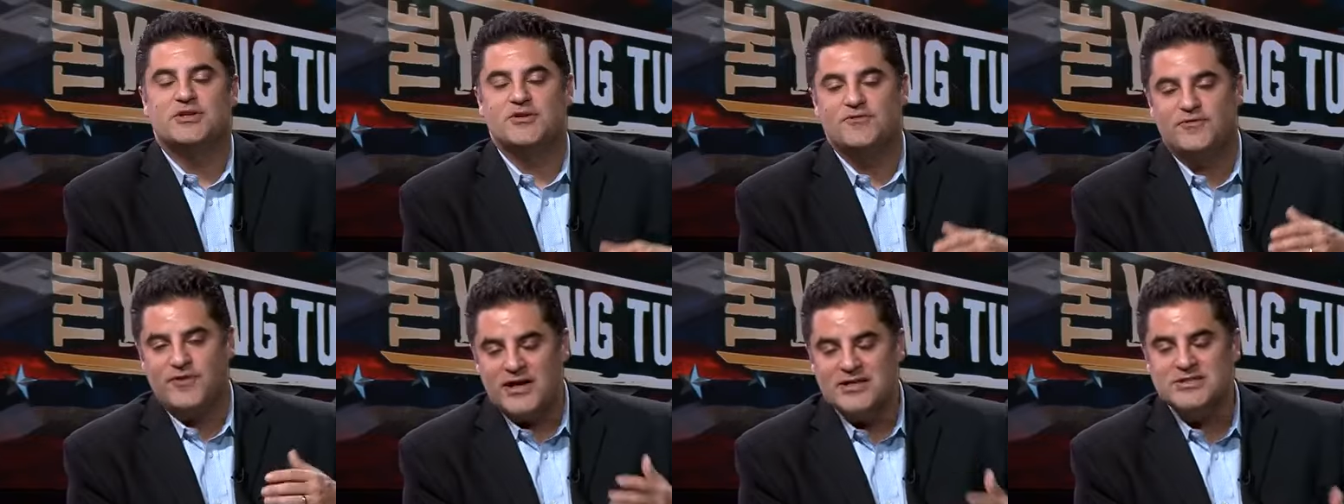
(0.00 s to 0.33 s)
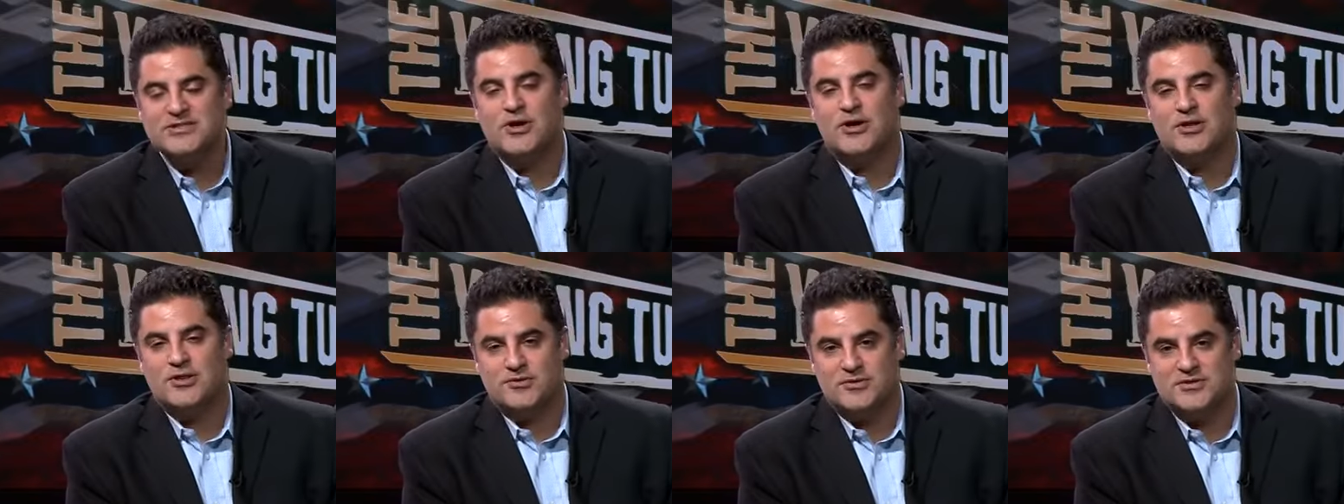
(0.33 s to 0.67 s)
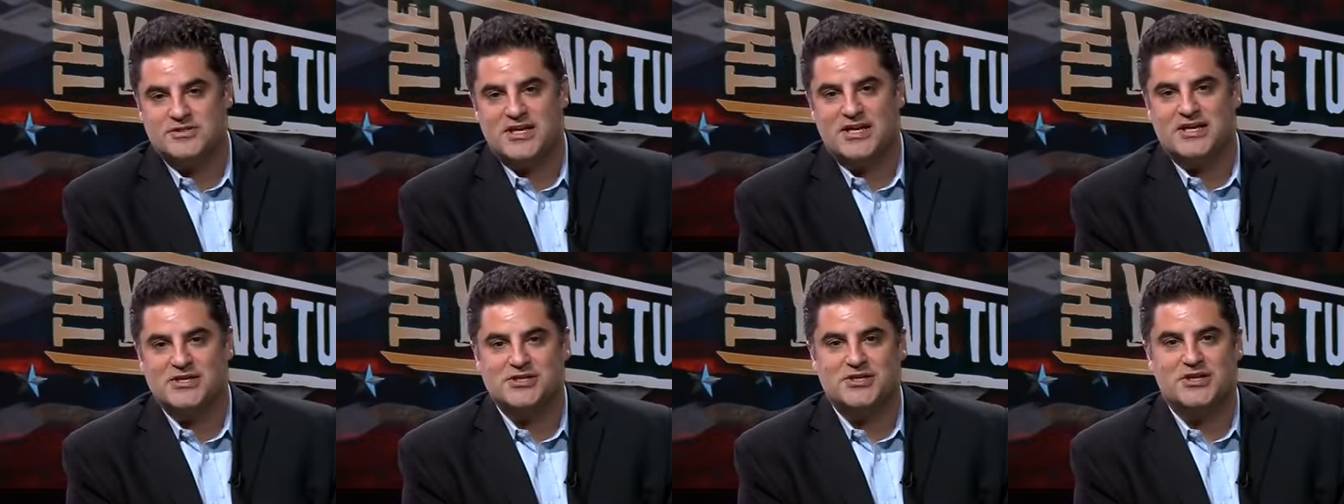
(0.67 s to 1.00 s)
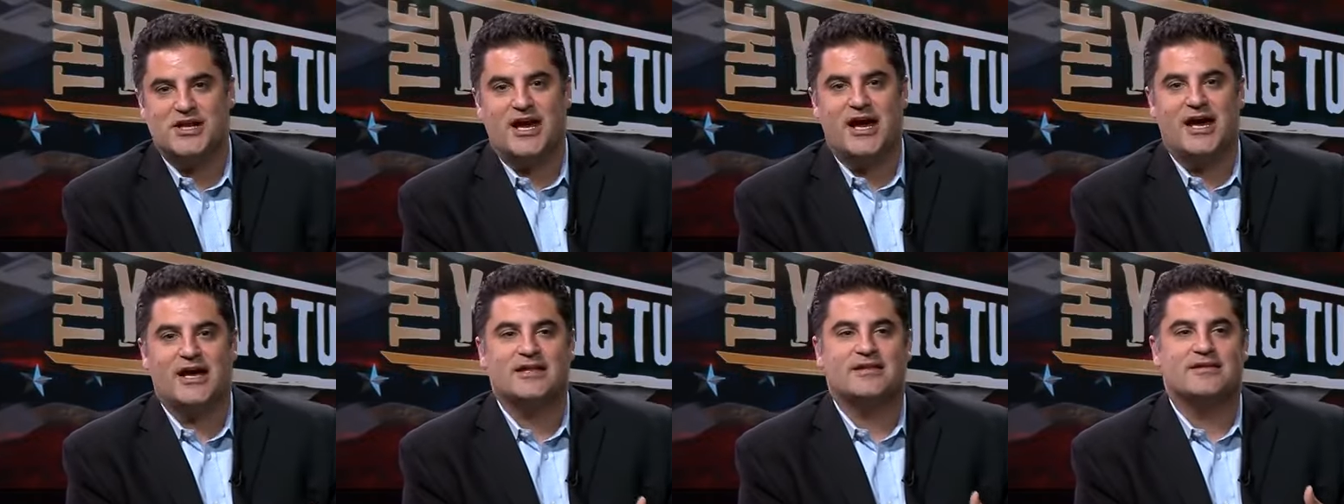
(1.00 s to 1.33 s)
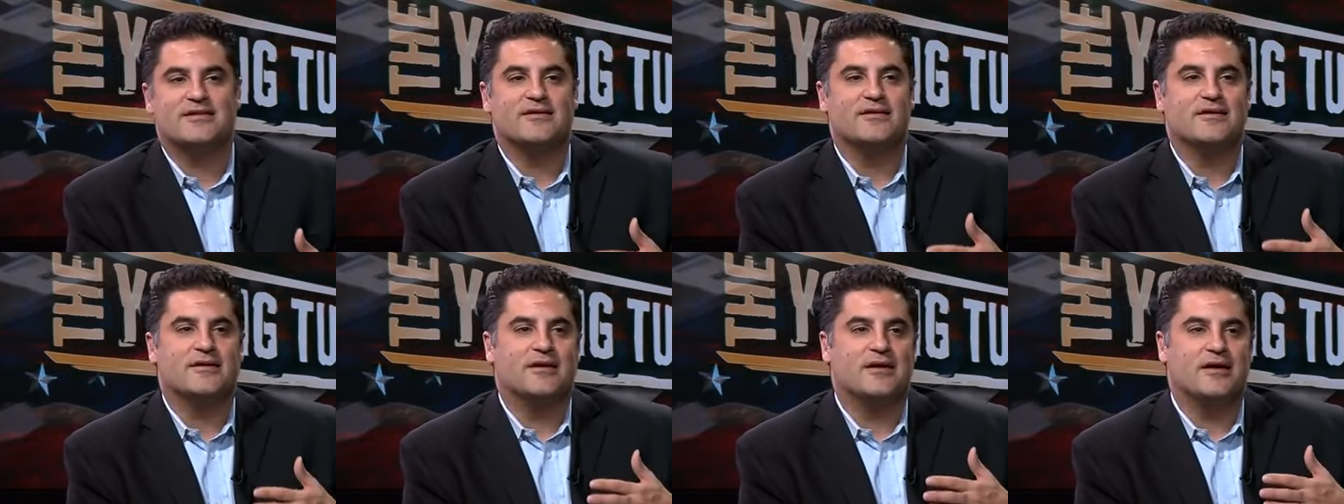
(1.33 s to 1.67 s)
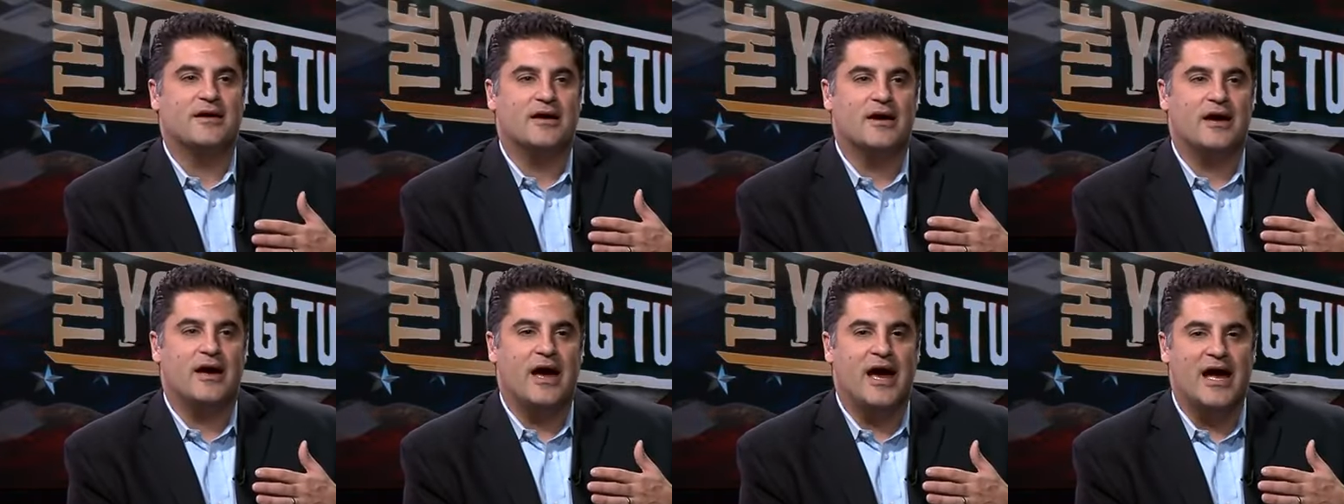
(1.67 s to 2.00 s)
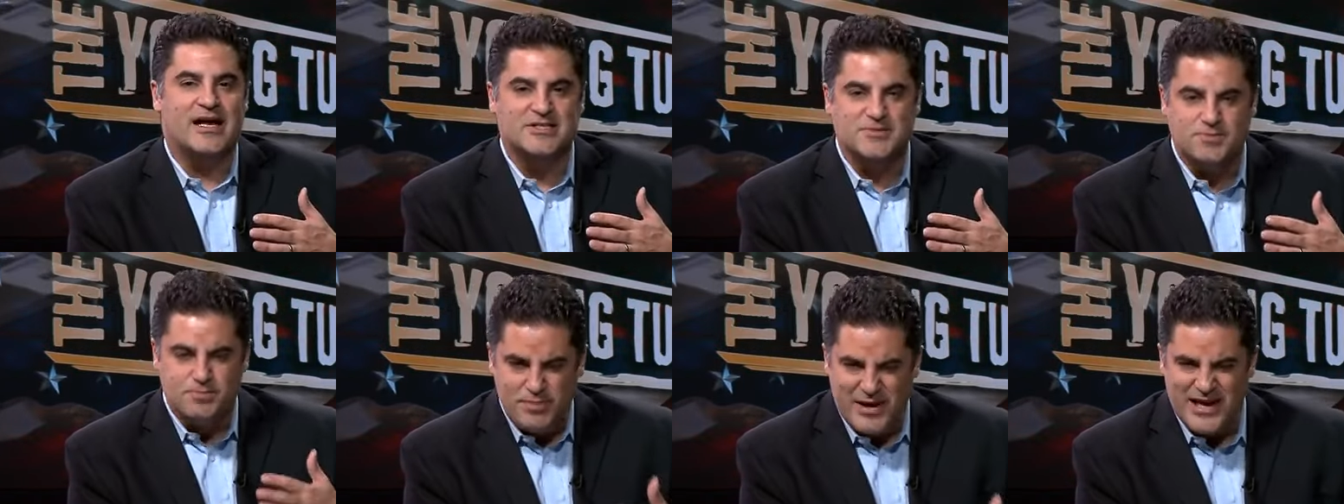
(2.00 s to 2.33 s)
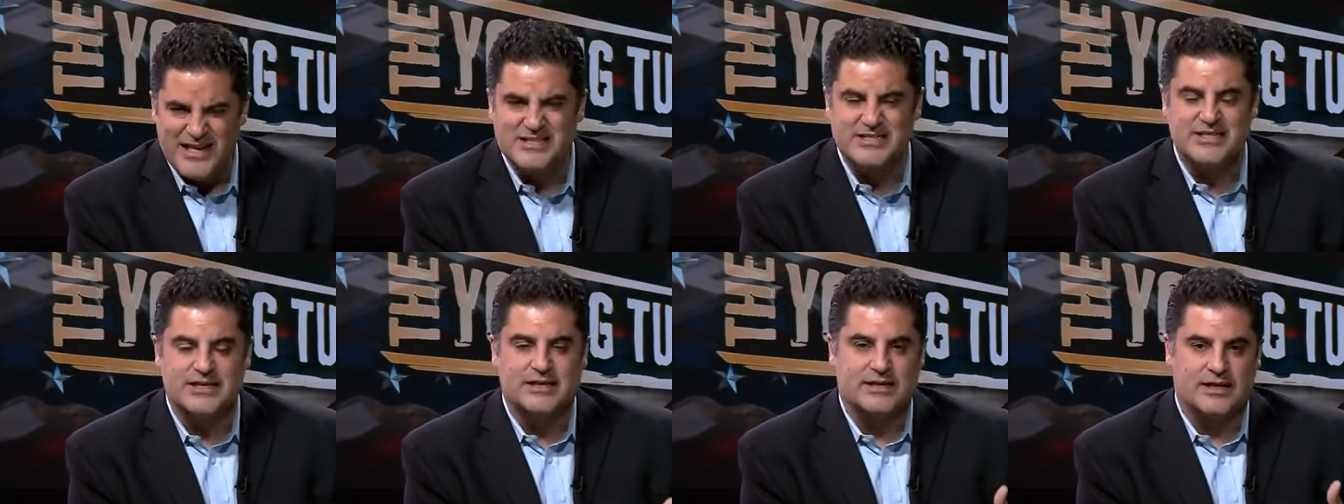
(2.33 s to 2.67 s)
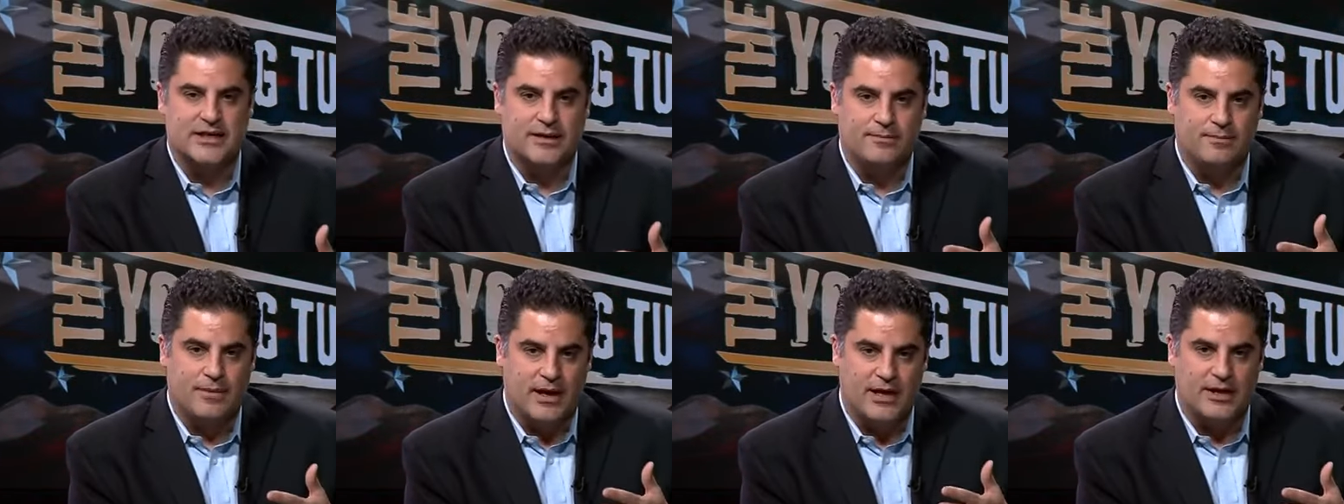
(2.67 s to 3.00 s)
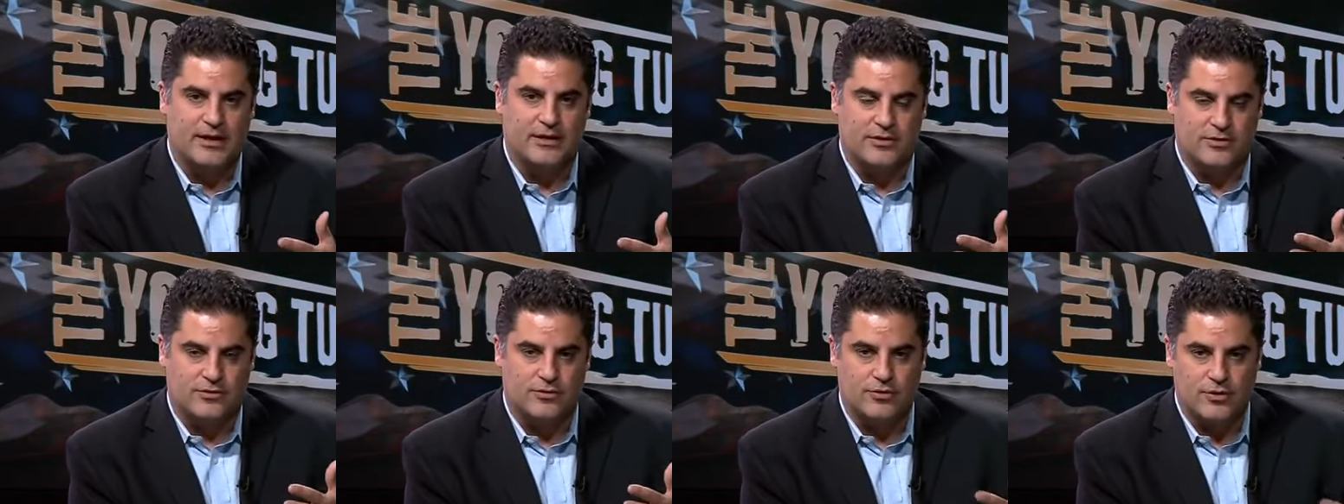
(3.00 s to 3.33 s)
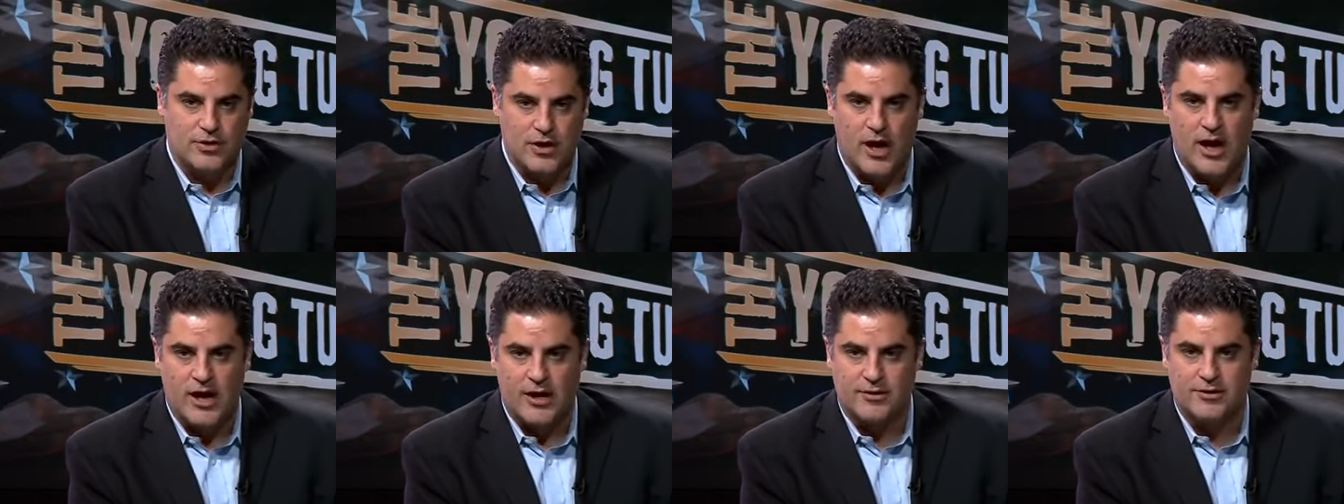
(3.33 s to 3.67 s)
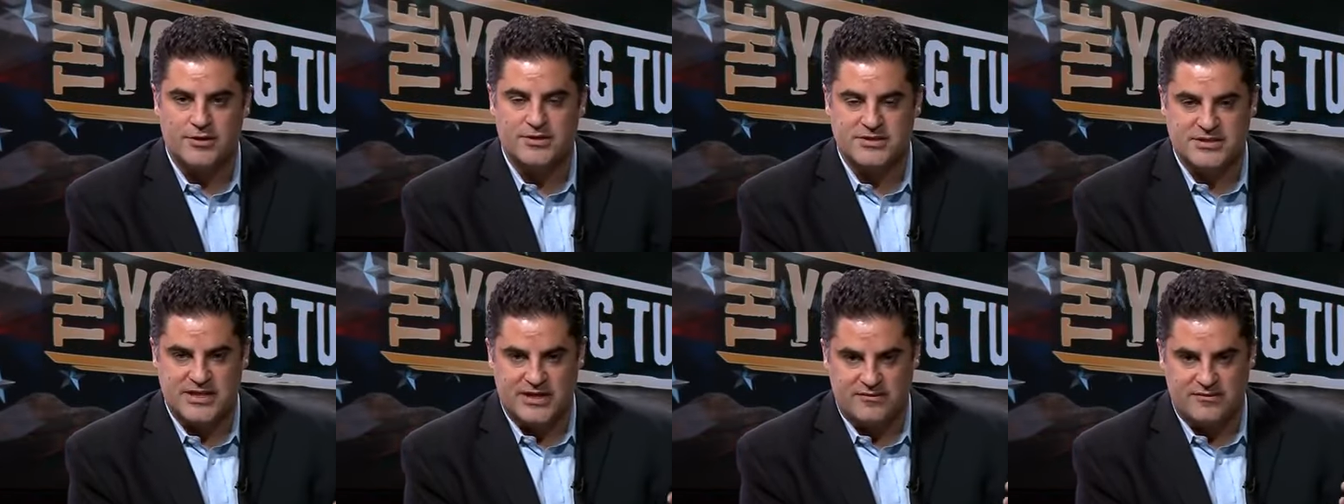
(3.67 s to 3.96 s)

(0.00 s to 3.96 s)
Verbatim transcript: The Defense Authorization Act uh, has basically made it through Congress.